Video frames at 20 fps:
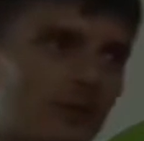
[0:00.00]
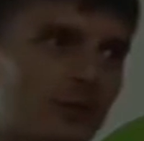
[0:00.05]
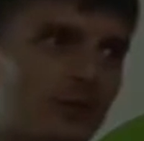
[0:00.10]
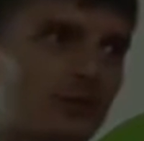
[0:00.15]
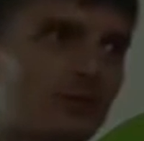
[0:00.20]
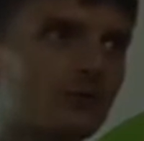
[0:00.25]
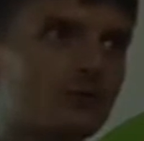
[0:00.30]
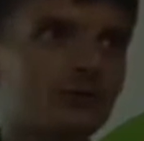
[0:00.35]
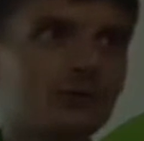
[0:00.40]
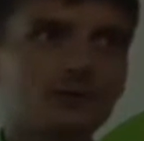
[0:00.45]

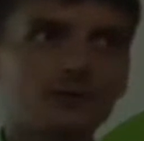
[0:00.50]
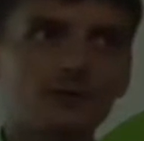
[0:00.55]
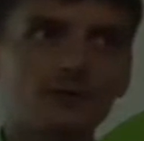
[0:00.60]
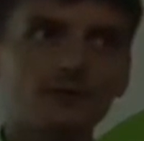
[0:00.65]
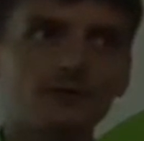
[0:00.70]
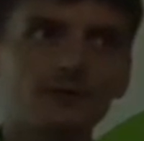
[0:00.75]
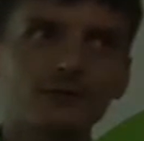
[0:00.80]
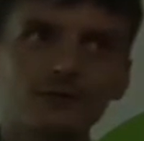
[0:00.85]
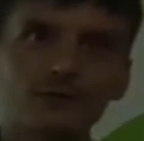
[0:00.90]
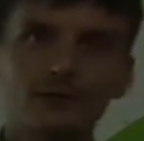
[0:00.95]
Windows
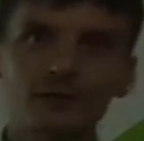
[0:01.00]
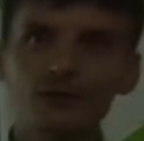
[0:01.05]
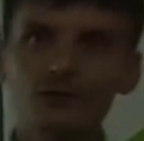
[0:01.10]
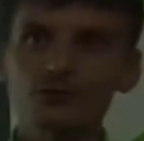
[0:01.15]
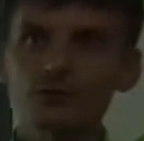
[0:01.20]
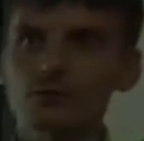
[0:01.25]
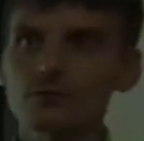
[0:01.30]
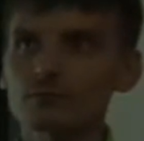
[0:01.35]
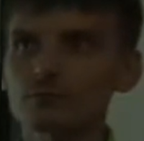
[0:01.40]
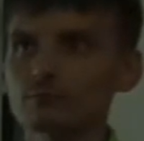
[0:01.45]

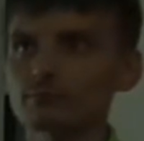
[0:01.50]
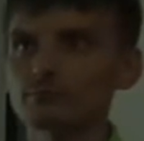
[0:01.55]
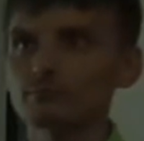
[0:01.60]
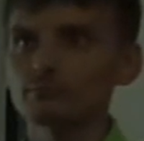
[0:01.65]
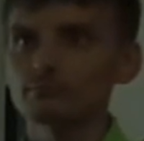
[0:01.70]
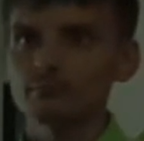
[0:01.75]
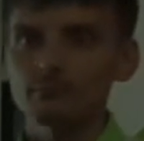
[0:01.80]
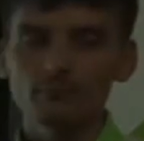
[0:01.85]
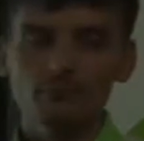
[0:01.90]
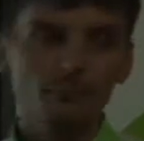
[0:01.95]
infrastructure,
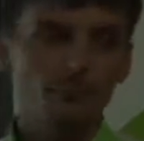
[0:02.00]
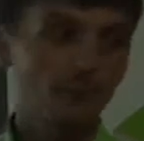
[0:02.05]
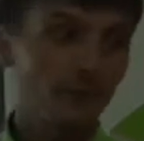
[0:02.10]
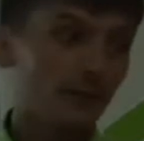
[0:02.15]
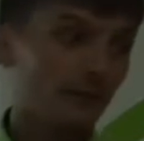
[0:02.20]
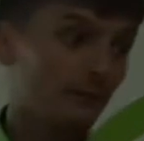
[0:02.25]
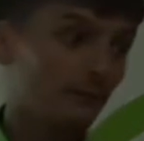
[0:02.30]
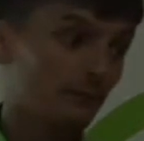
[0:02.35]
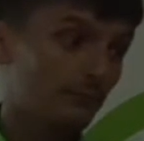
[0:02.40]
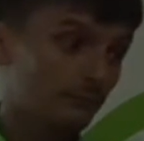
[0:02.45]

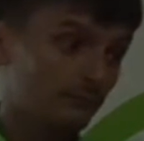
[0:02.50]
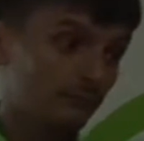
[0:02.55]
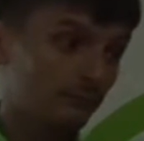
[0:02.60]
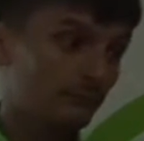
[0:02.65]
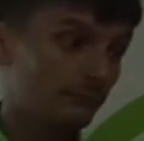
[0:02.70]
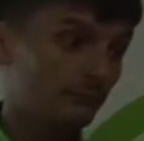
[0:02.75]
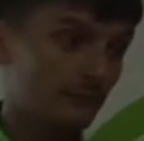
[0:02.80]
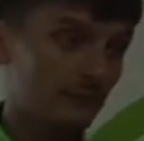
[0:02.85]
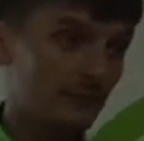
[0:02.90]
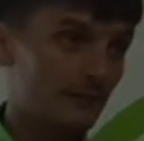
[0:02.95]
but
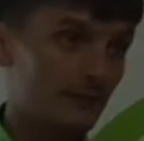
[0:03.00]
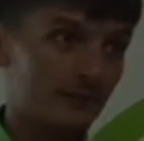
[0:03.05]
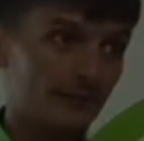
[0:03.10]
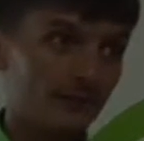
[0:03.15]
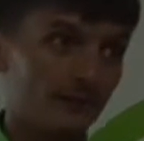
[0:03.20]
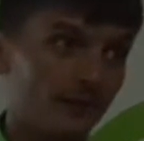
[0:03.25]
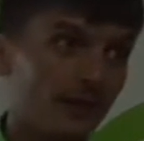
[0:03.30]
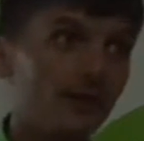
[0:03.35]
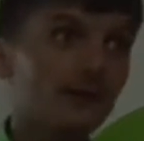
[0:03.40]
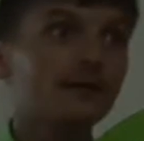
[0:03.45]

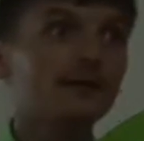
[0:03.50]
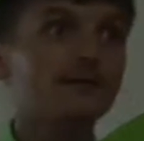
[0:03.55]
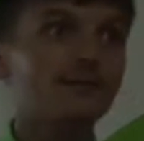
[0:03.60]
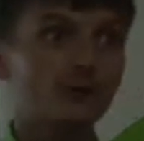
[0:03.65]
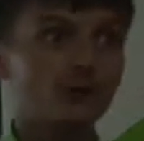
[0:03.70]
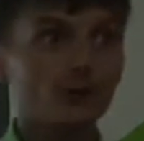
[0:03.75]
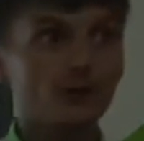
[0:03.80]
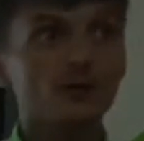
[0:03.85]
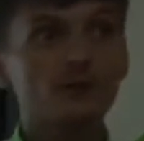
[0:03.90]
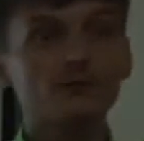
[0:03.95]
still, yeah, if
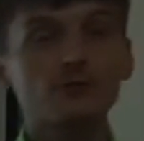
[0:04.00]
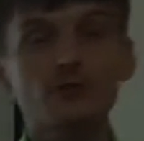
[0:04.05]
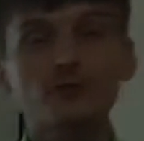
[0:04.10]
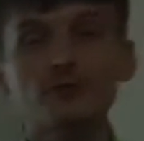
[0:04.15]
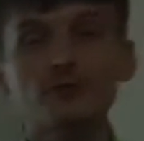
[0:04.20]
you have the